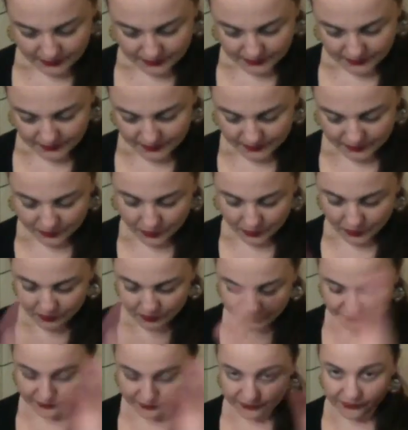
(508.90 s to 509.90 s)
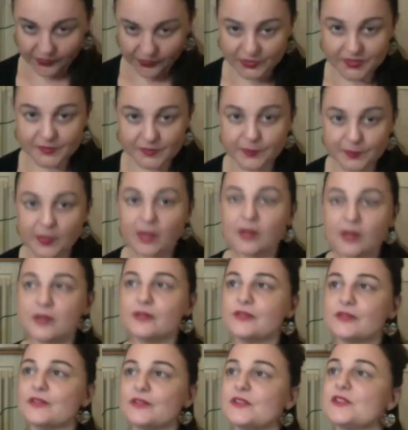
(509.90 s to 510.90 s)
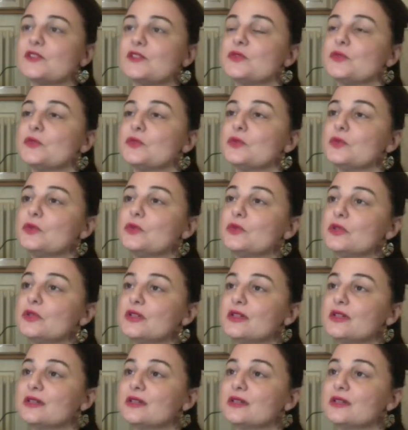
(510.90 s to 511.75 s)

So the first part is to look